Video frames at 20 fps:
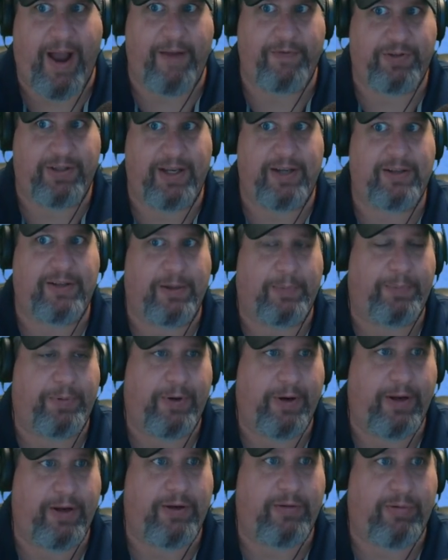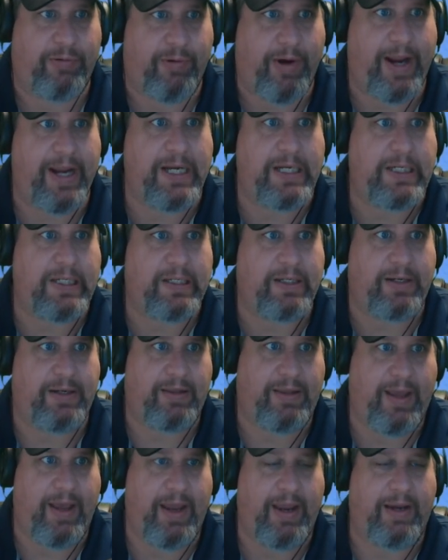seen some pretty crazy
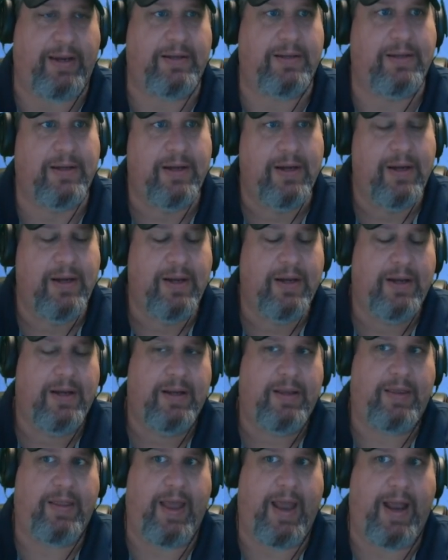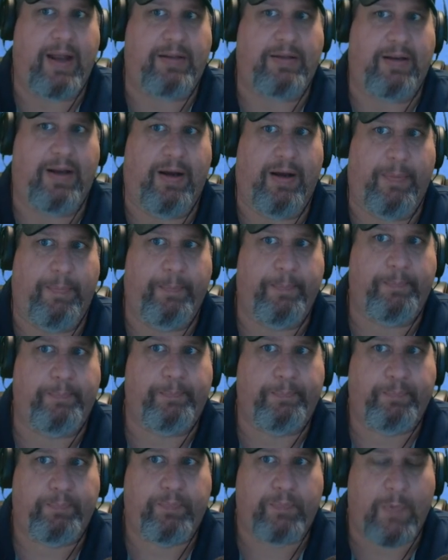things that
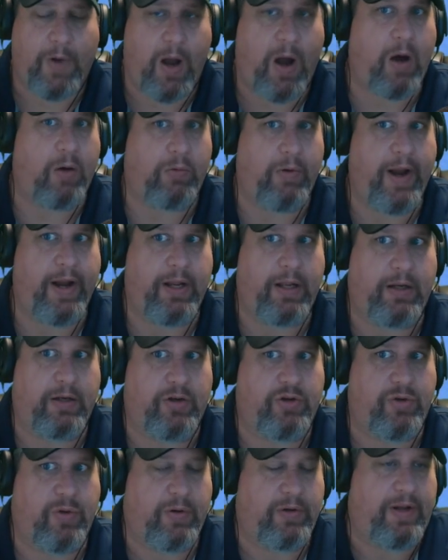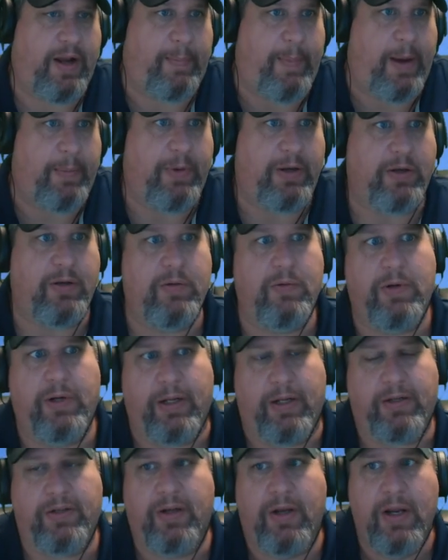already in the short time I've been doing
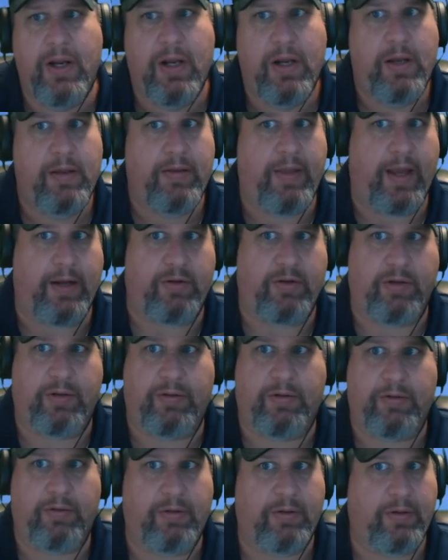this, that just,